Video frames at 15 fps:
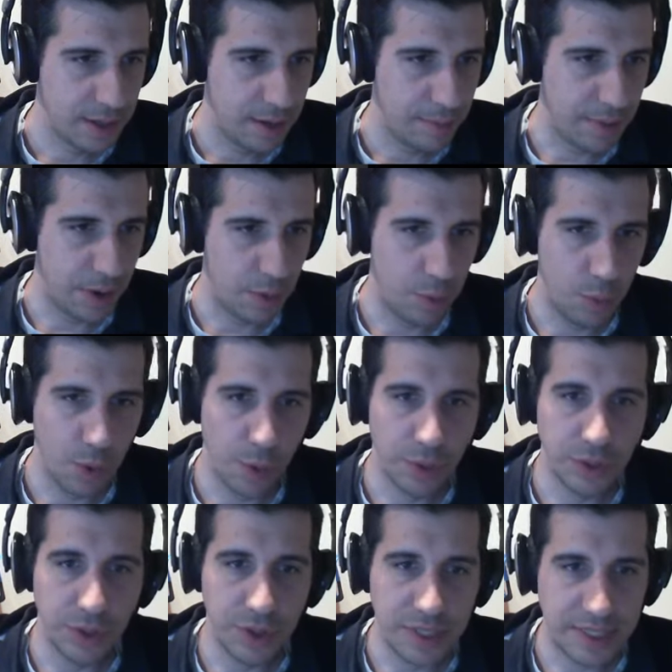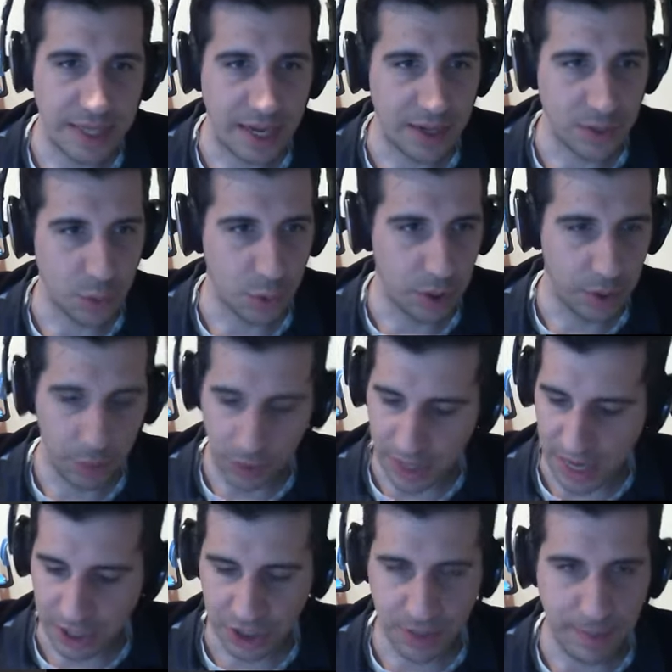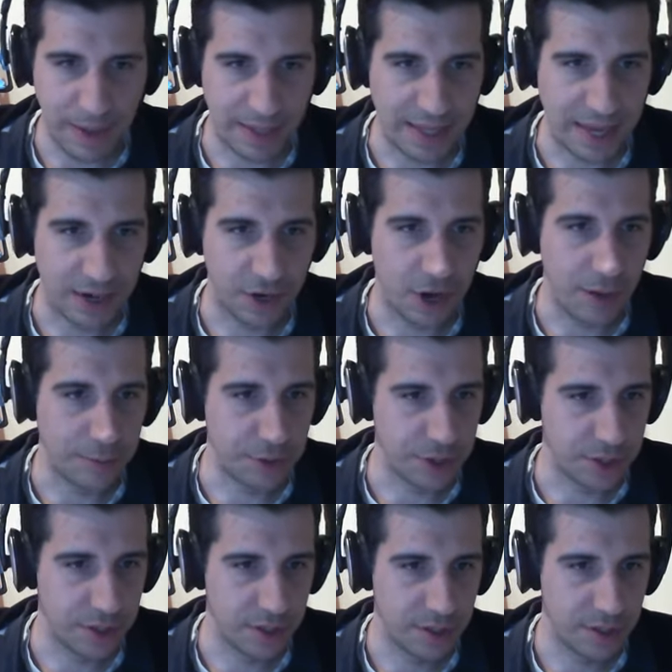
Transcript: But what we'll do instead is we'll actually make that an option.